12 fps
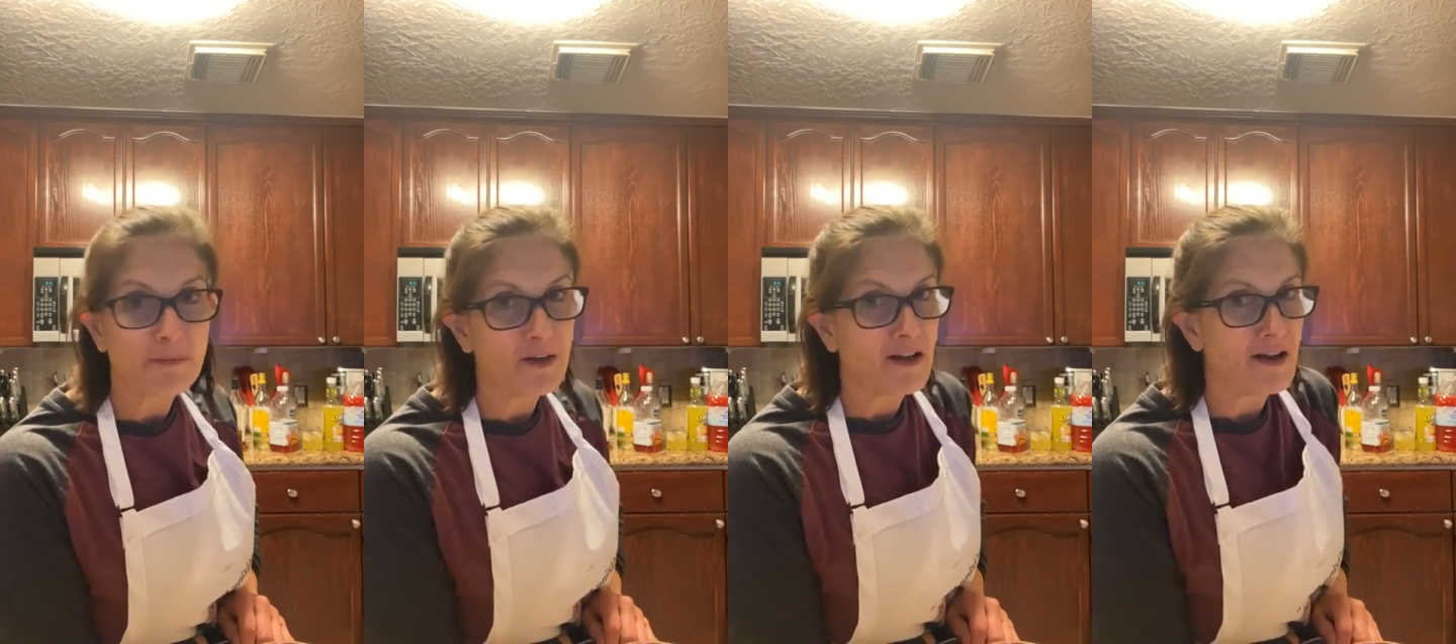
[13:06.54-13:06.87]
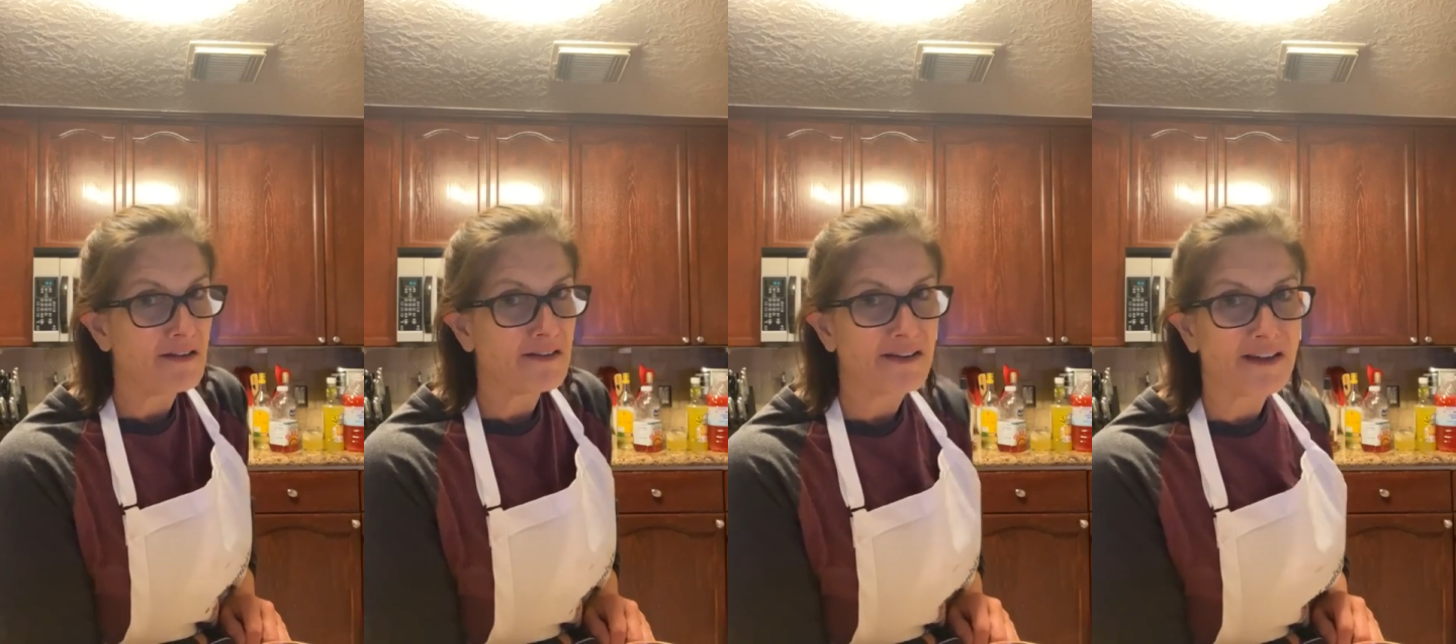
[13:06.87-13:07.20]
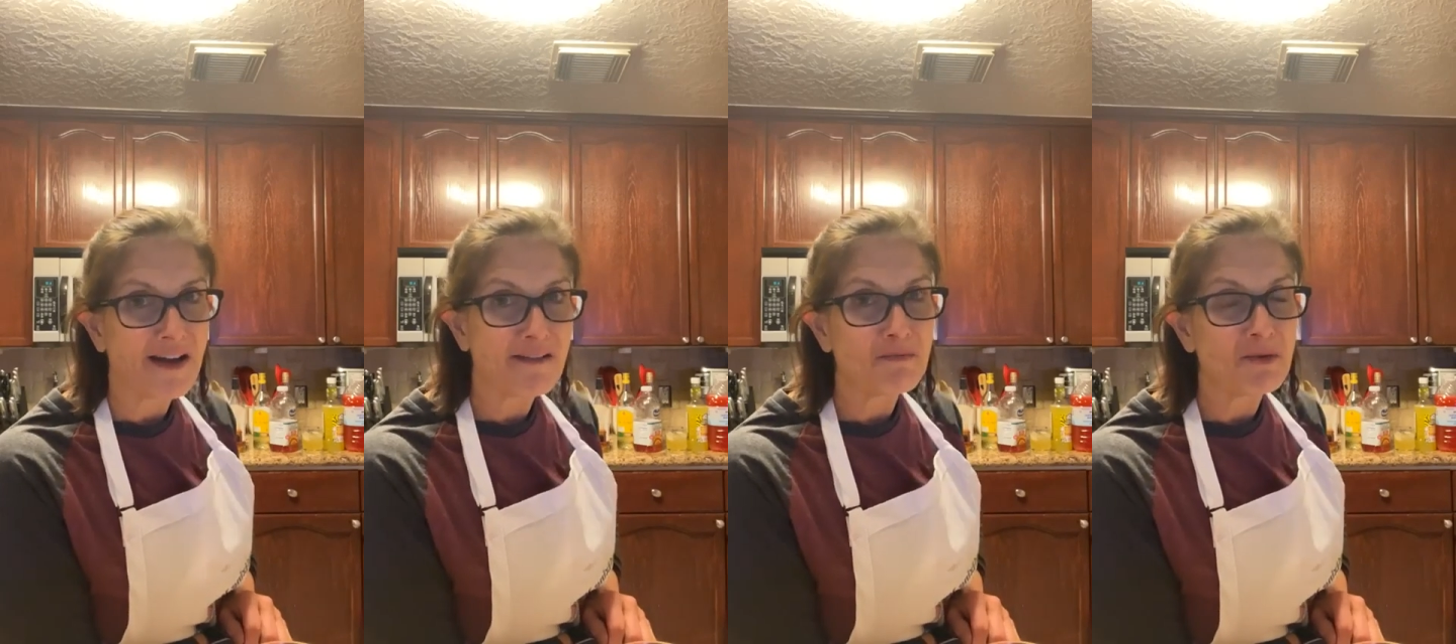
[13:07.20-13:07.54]
I'm going to call it a
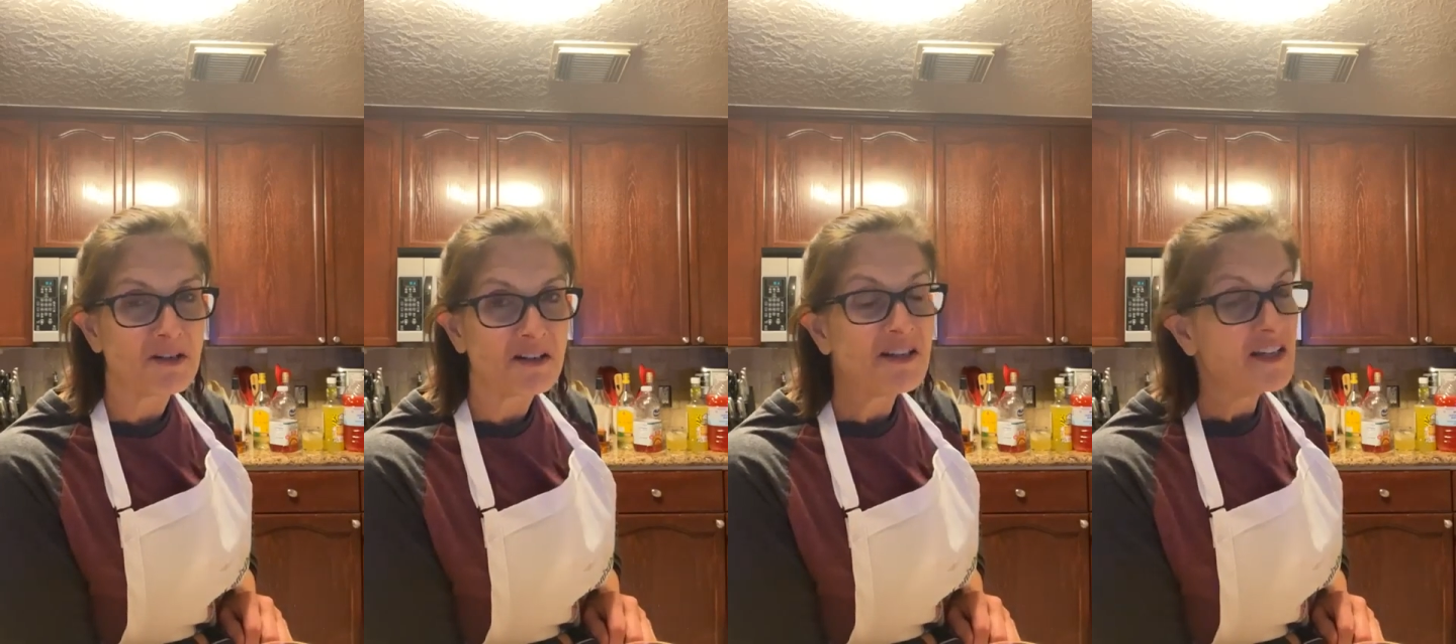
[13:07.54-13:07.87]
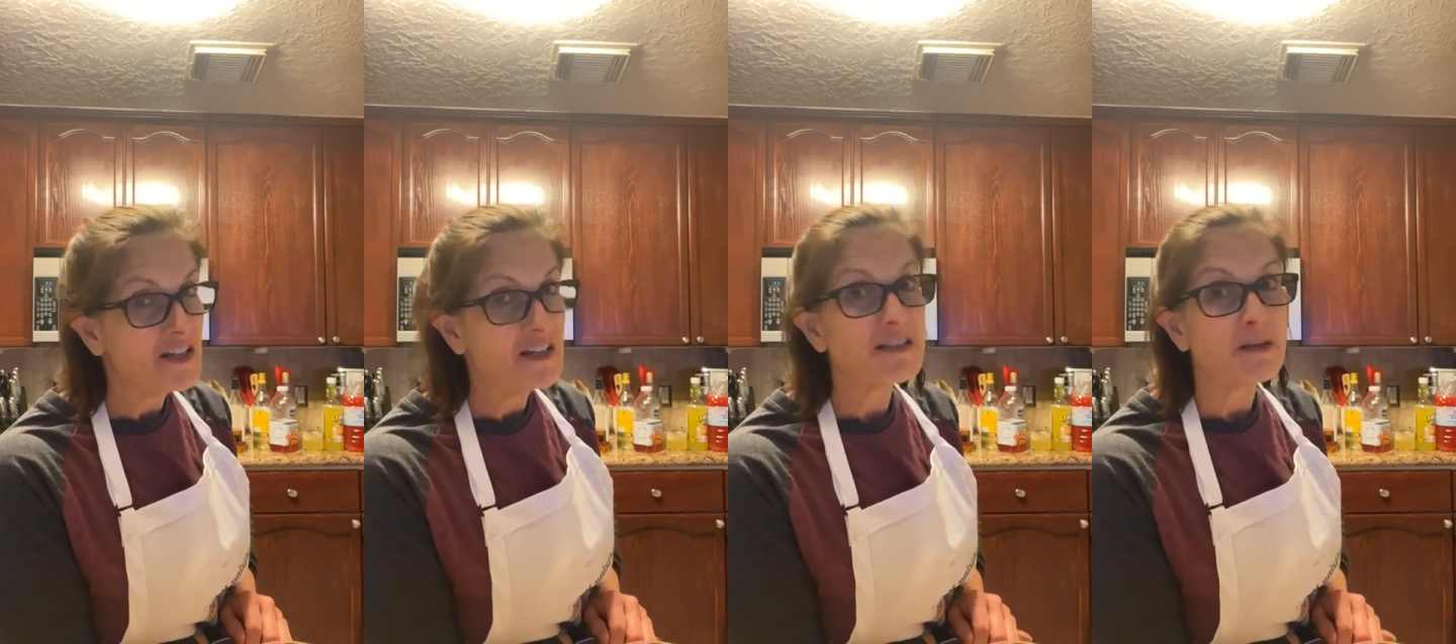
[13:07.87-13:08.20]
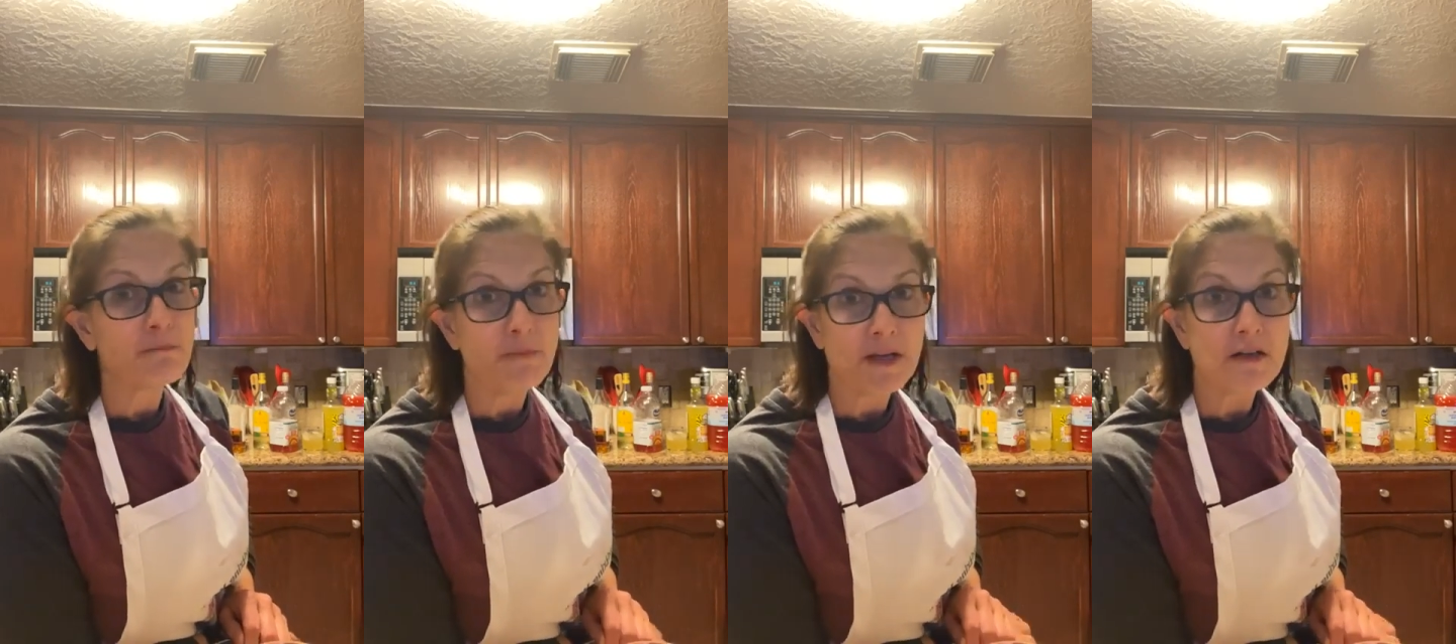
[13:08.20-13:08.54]
dive bar. Is
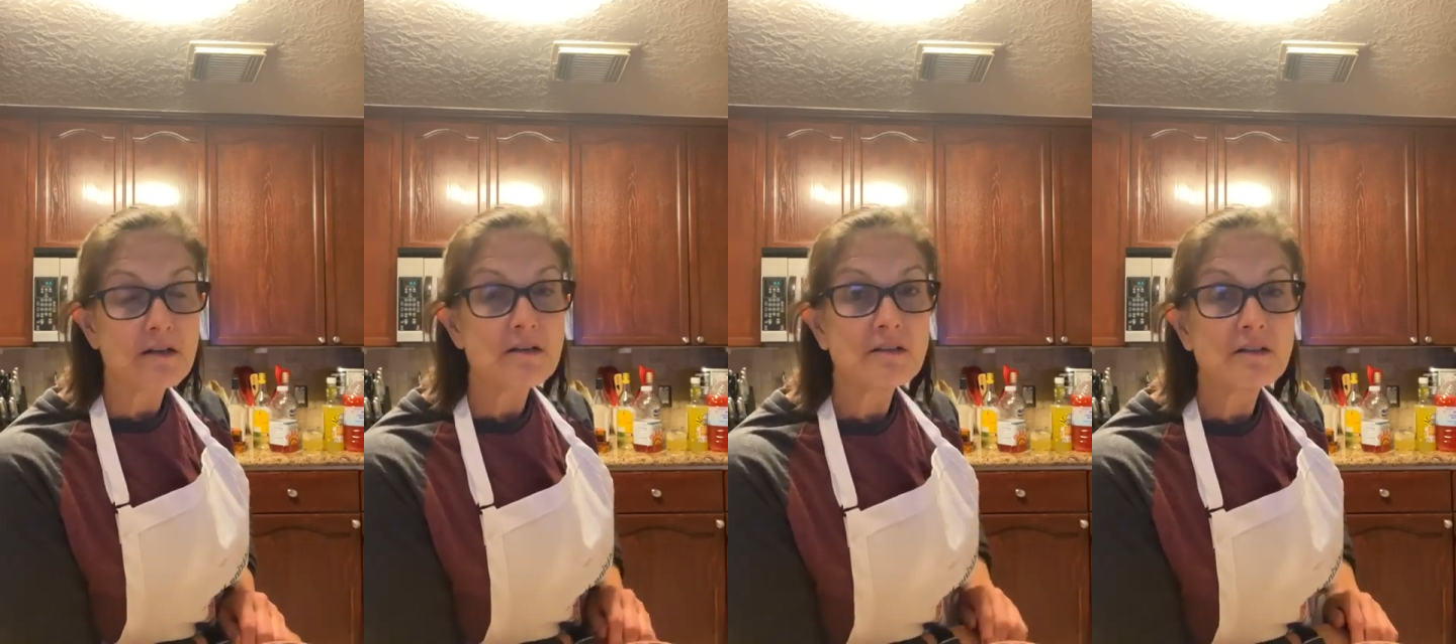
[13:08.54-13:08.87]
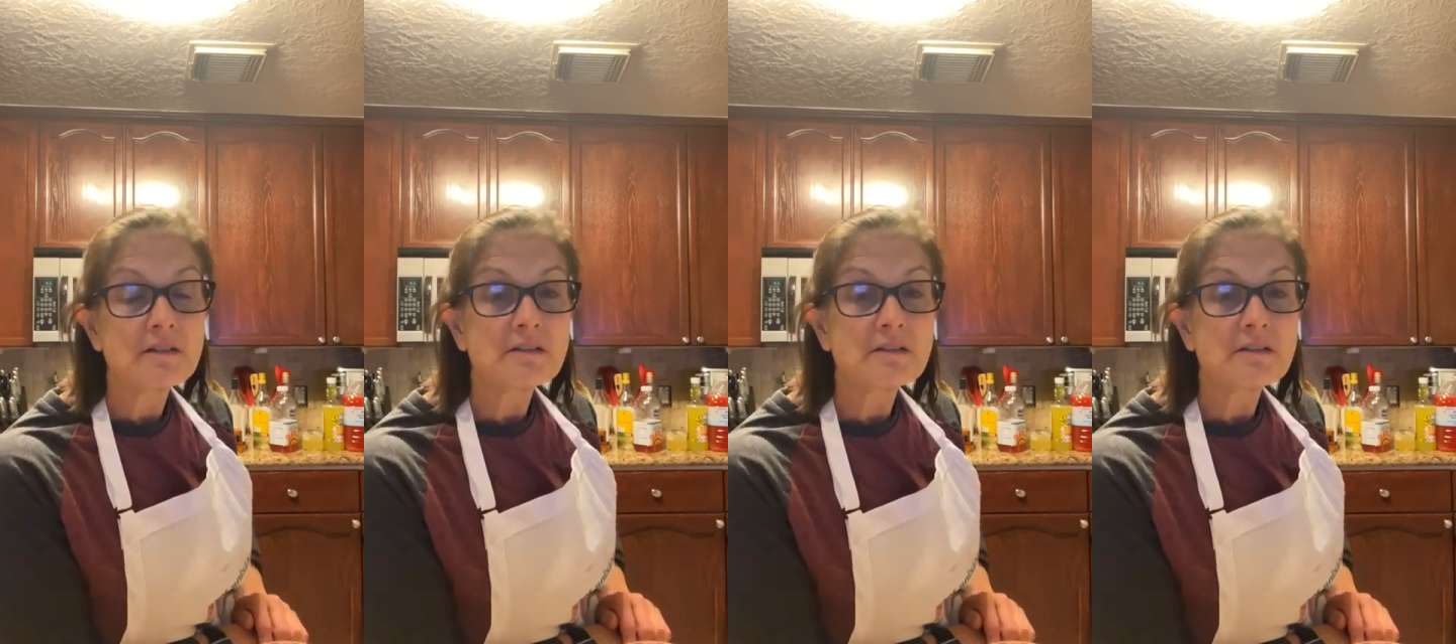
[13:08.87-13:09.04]
it beer?